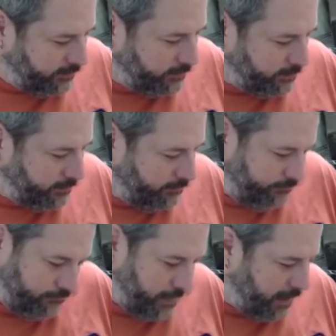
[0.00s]
So
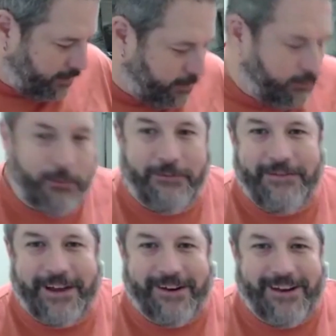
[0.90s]
I don't know. We'll
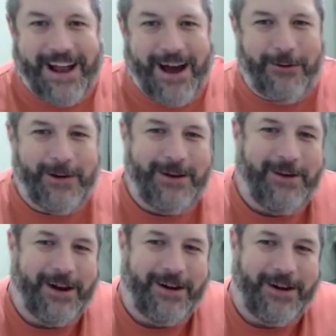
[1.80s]
figure it out one
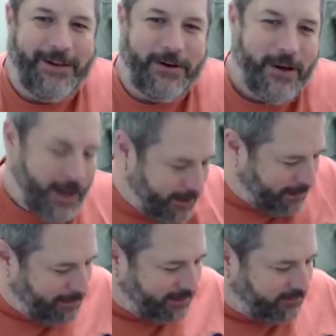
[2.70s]
way or another.
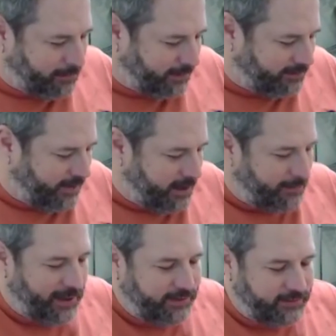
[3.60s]
But I've been super excited
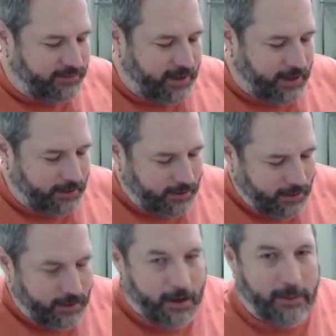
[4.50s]
about this thing.
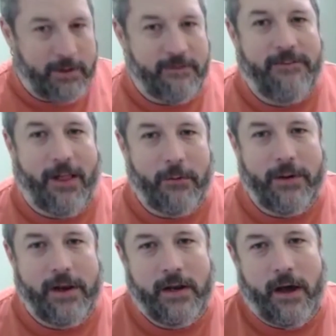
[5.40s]
I've been
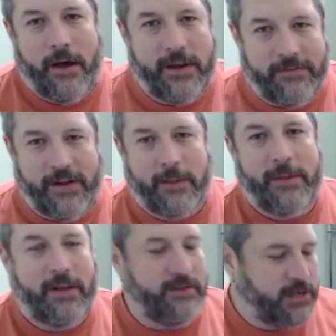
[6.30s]
following the
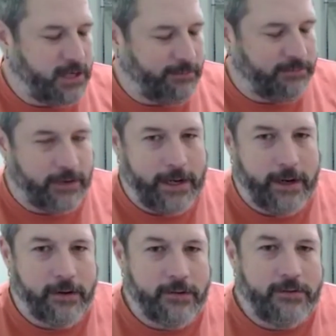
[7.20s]
development of this chip for
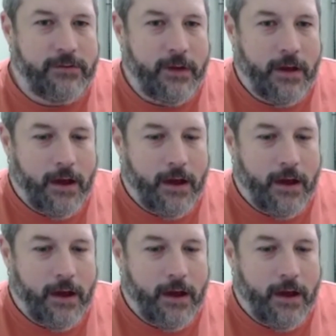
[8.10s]
years.